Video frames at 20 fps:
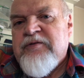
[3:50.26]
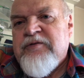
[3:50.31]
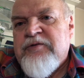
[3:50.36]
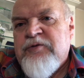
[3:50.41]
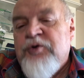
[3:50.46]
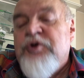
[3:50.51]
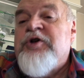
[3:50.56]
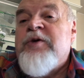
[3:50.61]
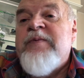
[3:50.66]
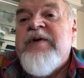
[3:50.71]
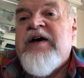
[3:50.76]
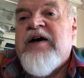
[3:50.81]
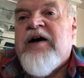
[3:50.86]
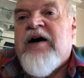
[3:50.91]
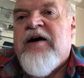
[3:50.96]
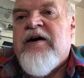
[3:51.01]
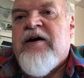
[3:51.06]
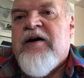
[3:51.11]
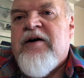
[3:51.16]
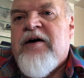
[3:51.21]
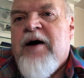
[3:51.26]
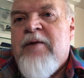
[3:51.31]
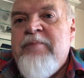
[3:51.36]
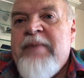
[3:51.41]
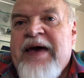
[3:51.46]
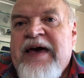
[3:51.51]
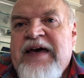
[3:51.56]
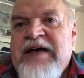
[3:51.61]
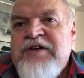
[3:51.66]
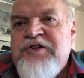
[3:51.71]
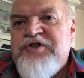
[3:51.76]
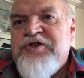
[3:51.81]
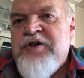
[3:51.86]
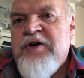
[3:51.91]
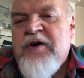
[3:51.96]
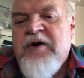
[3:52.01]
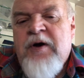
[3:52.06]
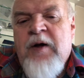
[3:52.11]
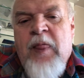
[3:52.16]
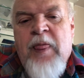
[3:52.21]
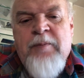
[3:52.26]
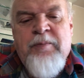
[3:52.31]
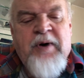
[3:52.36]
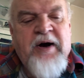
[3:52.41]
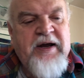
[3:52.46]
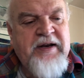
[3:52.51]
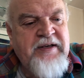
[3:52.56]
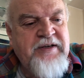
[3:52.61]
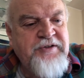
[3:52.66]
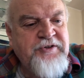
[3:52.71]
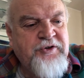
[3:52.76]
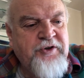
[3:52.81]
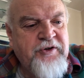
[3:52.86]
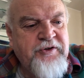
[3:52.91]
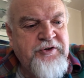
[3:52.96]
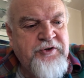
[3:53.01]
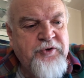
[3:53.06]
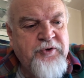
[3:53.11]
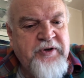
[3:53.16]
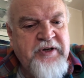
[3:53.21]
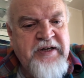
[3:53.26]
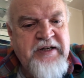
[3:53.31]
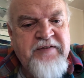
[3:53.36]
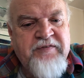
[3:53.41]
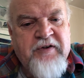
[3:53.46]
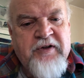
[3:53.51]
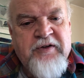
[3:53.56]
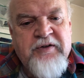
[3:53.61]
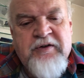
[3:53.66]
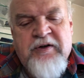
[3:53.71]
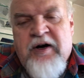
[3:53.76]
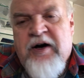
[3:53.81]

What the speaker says: who's going to be a mage, but he's going to turn evil.